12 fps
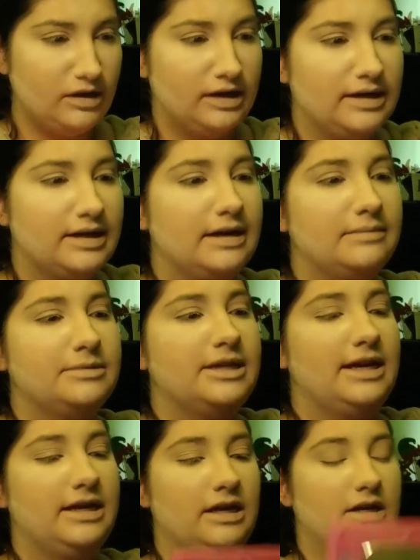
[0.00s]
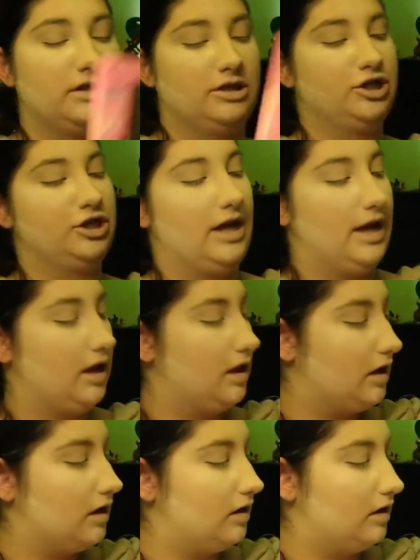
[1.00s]
And I'm taking the
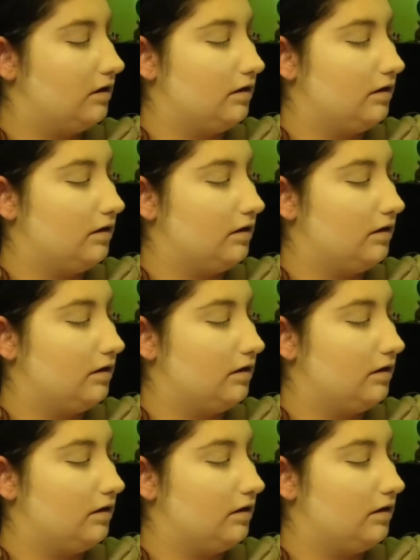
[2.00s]
shade